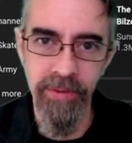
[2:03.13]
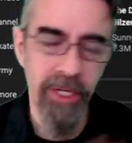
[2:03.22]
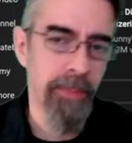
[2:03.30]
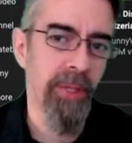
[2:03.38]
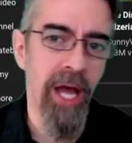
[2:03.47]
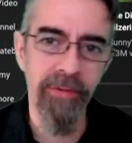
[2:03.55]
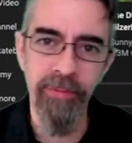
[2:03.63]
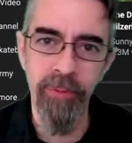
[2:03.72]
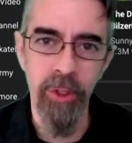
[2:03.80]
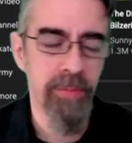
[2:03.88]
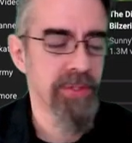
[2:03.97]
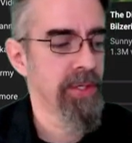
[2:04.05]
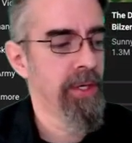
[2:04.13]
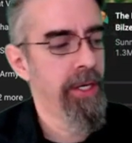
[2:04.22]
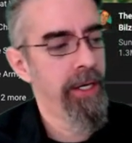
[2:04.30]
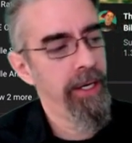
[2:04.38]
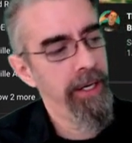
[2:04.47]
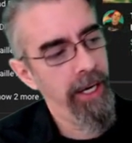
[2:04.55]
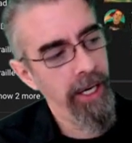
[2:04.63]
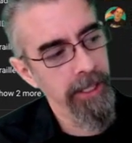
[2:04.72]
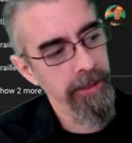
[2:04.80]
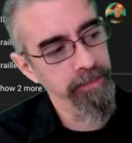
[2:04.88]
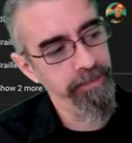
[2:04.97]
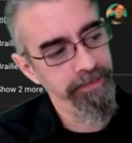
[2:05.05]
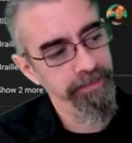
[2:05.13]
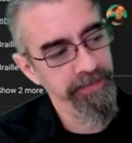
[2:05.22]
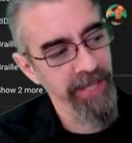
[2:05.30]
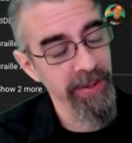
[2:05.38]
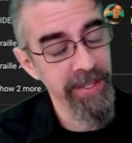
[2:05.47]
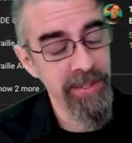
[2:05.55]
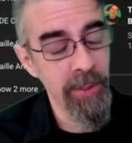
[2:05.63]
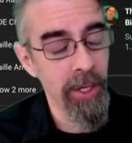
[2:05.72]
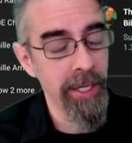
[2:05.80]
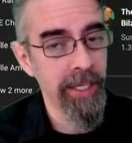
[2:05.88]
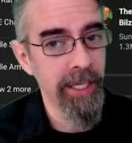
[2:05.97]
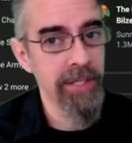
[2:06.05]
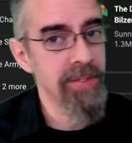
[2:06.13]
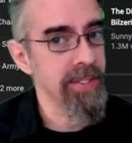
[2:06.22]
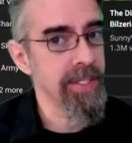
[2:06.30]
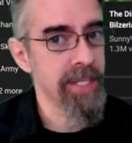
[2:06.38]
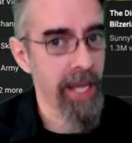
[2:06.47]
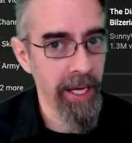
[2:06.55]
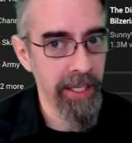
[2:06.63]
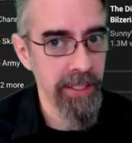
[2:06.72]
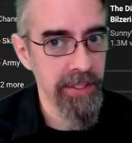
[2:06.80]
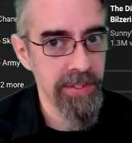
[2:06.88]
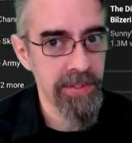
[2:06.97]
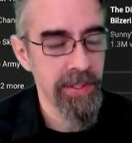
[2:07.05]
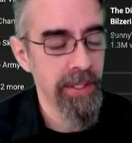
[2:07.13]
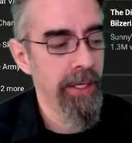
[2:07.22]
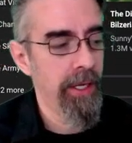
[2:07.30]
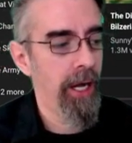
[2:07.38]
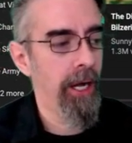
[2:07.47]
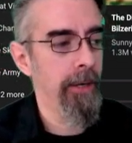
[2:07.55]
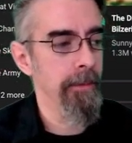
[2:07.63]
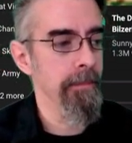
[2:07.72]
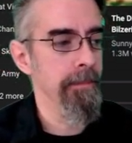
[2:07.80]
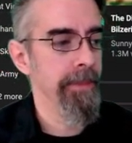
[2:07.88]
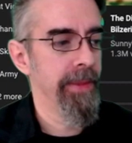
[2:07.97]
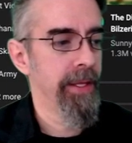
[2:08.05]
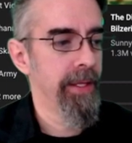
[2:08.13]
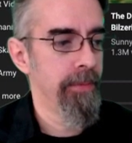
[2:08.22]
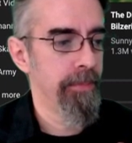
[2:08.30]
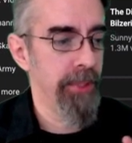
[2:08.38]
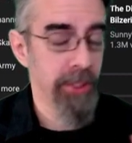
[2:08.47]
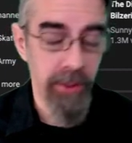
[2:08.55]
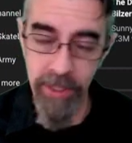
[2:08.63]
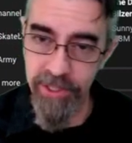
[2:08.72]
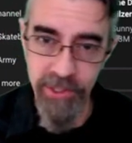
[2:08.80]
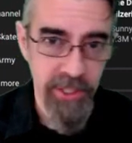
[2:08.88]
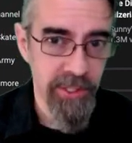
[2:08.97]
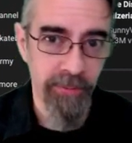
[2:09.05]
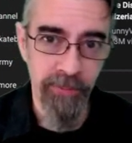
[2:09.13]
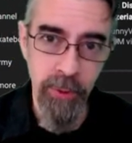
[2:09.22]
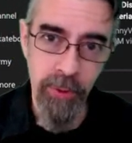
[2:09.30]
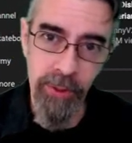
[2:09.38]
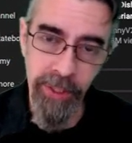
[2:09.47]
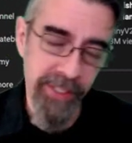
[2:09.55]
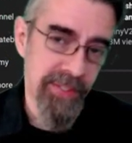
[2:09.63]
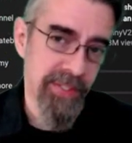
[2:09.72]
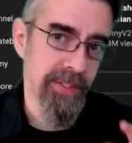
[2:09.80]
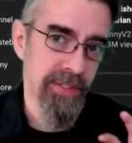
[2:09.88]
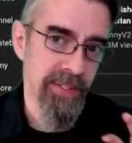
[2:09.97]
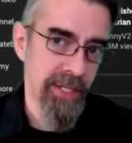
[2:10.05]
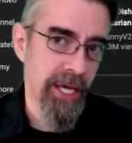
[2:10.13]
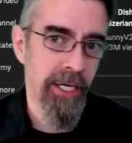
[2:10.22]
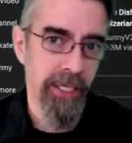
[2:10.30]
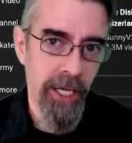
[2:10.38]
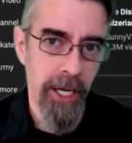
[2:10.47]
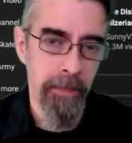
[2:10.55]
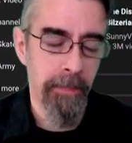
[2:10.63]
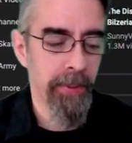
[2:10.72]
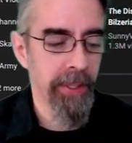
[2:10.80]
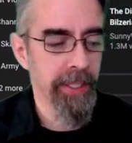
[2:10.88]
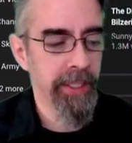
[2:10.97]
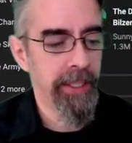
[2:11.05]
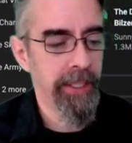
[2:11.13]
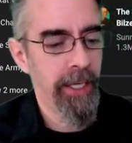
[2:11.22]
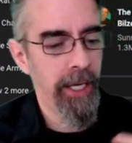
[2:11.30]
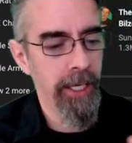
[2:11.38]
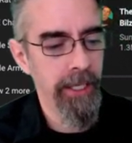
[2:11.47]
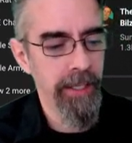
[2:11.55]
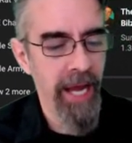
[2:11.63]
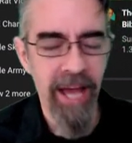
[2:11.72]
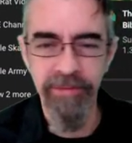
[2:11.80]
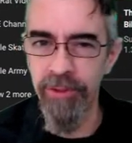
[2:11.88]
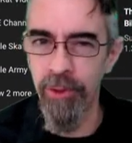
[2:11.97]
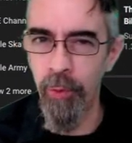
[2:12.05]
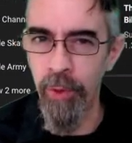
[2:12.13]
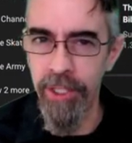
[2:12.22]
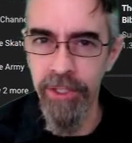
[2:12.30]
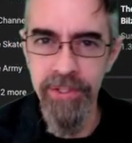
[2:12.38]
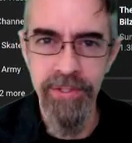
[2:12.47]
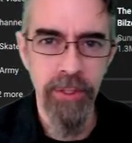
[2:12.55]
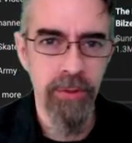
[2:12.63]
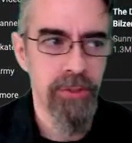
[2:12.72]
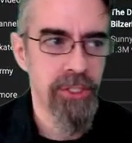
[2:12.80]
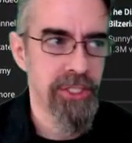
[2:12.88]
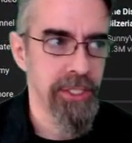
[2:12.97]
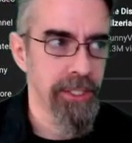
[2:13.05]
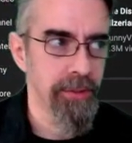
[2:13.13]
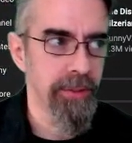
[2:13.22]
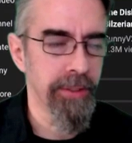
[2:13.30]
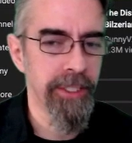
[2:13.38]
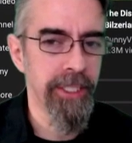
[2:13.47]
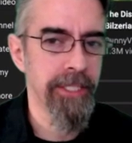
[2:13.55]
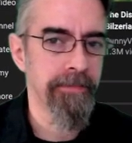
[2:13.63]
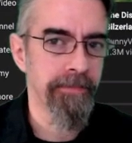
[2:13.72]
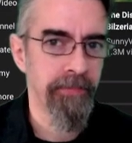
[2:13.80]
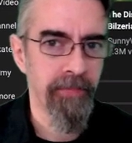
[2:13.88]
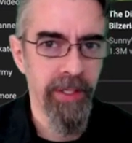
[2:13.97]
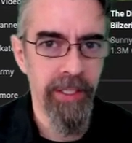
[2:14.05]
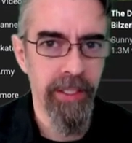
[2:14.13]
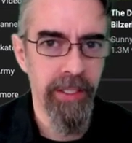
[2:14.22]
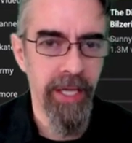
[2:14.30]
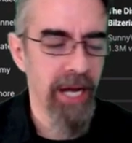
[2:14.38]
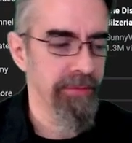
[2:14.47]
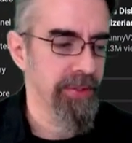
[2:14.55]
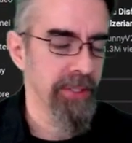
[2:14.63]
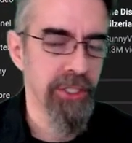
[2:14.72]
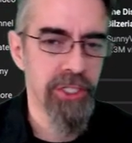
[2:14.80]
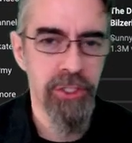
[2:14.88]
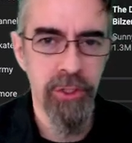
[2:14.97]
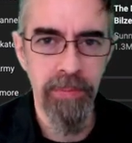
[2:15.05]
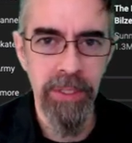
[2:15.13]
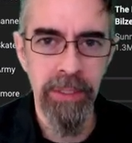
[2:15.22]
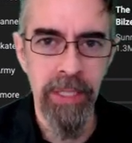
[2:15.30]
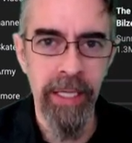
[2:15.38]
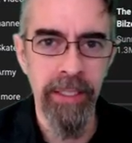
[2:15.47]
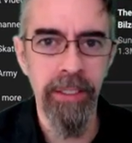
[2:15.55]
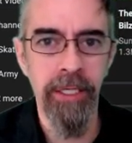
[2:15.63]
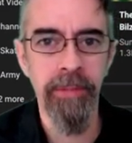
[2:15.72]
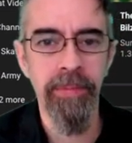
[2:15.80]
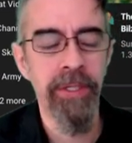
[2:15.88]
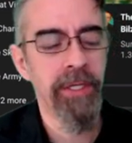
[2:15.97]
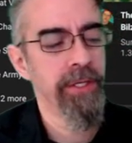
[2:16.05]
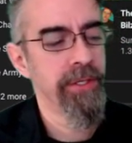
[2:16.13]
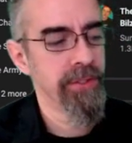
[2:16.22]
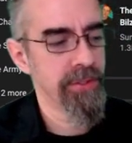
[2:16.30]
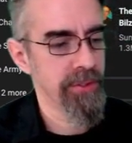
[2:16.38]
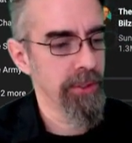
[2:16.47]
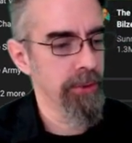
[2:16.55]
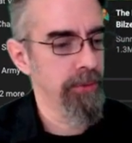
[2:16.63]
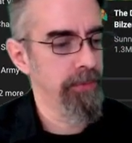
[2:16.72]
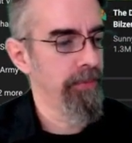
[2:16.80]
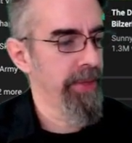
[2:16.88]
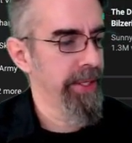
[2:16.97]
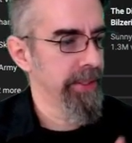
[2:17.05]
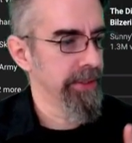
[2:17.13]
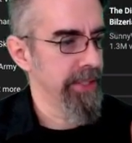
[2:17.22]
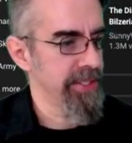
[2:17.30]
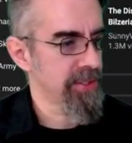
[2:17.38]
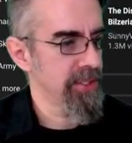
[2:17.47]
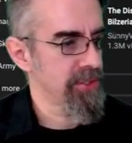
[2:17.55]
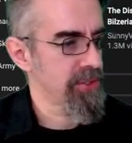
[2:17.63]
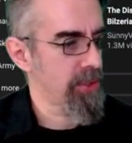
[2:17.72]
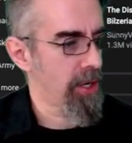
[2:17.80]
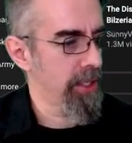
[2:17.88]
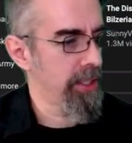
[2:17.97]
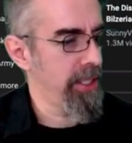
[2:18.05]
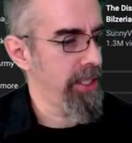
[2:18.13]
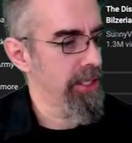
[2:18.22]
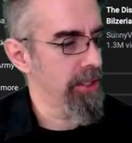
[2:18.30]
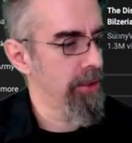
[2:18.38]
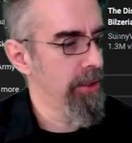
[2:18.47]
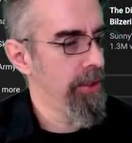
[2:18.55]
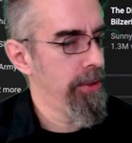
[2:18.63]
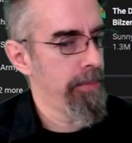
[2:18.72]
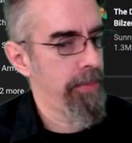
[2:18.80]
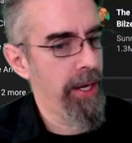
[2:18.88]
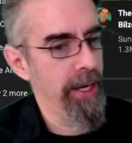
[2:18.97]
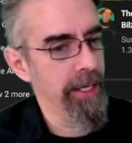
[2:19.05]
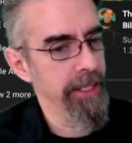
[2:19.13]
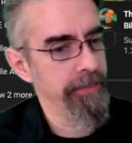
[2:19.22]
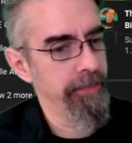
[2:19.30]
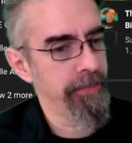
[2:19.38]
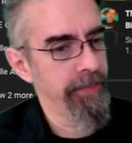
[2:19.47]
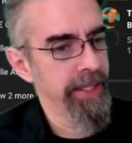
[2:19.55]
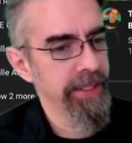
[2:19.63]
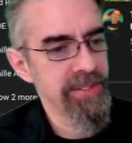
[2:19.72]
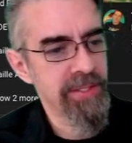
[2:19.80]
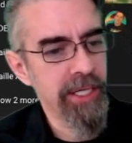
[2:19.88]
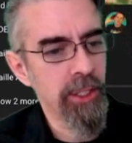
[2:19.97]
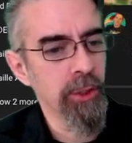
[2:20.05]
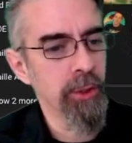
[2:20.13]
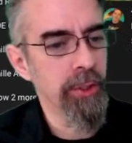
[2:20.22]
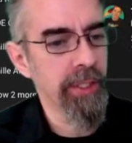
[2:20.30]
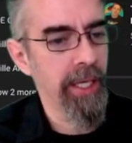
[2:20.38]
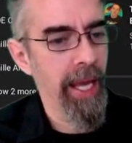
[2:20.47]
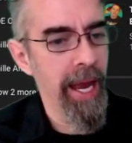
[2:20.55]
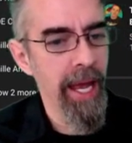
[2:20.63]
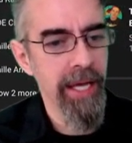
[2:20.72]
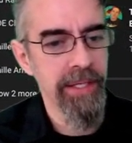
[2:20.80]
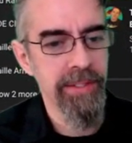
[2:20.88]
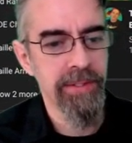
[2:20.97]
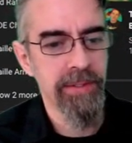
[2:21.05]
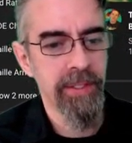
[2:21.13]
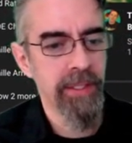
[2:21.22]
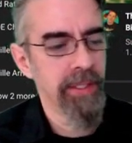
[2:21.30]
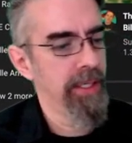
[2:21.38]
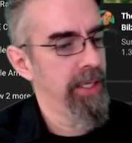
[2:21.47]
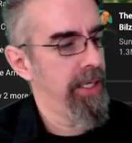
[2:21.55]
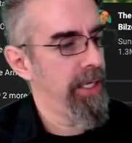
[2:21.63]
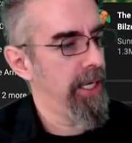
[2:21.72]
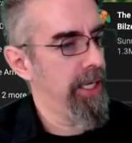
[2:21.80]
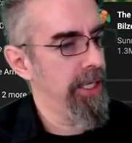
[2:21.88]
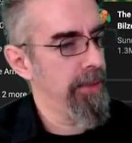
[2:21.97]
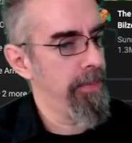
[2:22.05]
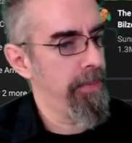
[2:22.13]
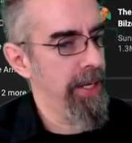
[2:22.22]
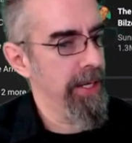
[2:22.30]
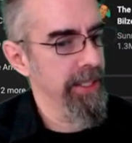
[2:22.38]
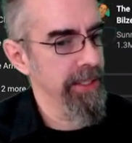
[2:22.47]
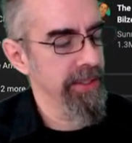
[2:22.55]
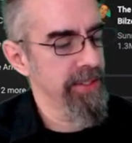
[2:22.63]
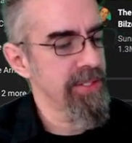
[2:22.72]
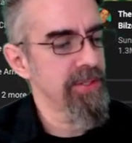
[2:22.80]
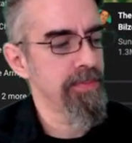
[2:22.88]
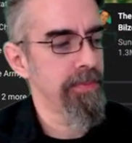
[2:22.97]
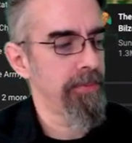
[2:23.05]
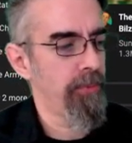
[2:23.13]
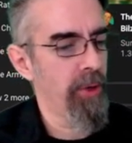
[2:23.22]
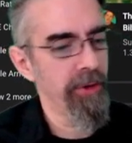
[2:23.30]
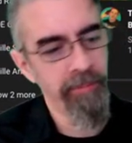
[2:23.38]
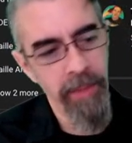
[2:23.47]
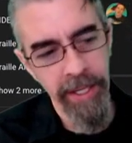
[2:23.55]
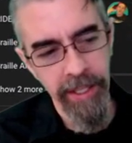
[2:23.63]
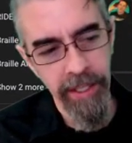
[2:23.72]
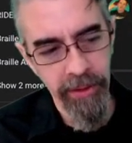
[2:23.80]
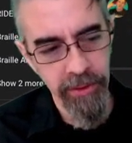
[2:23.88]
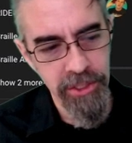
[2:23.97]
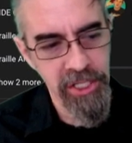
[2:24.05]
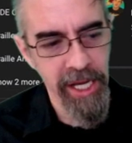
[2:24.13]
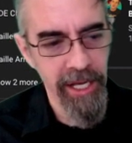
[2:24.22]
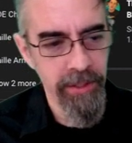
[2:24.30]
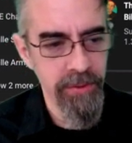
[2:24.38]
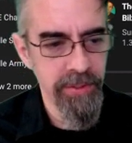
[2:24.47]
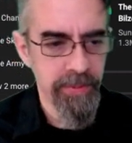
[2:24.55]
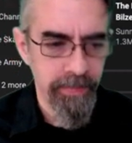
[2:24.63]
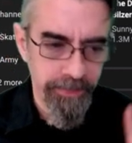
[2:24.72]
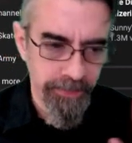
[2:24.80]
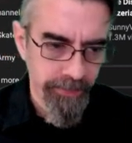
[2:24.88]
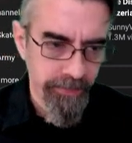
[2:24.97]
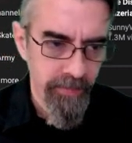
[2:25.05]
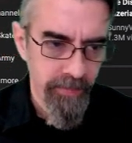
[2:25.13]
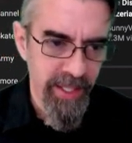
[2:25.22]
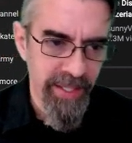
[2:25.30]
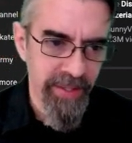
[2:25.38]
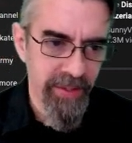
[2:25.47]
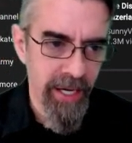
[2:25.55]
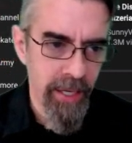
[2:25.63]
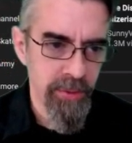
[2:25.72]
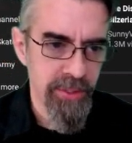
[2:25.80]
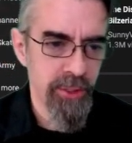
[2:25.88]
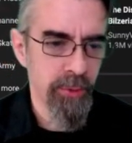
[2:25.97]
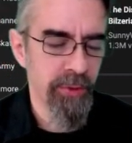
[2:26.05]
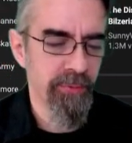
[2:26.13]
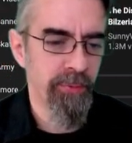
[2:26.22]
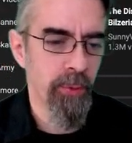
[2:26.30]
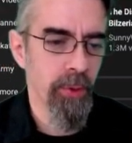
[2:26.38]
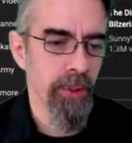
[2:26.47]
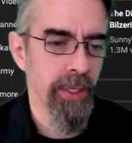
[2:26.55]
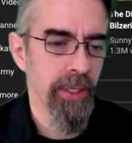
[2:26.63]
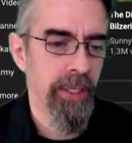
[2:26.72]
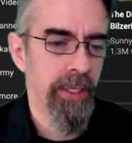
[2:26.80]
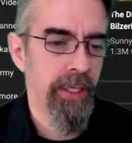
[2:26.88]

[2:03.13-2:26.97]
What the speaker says: their platforms. Now these aren't instantaneous, but it's just a few clicks to set it up. But after a week or so, generally, everything should be lined up. So let's get started here let's take a look at this is one of my other channels that I was doing for